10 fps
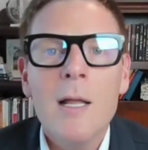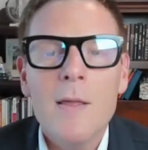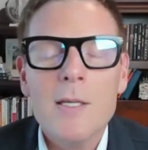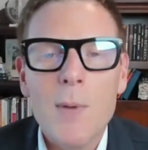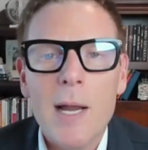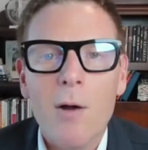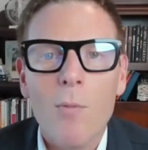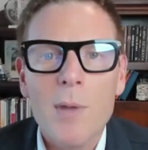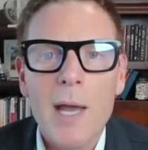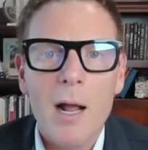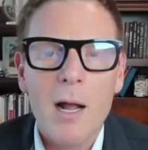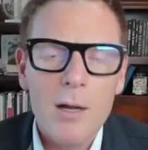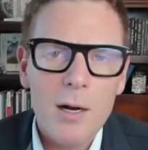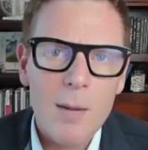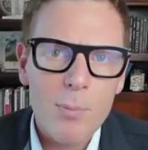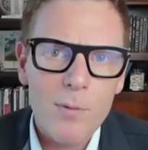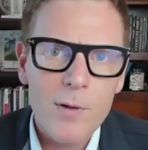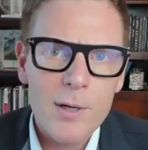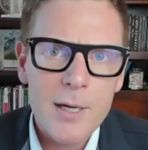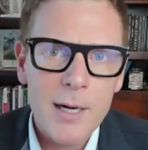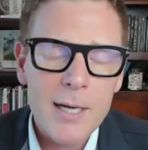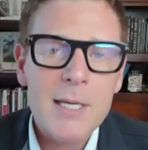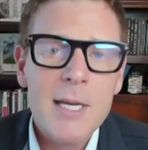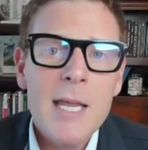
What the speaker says: This week, I hope you got a couple of good nuggets.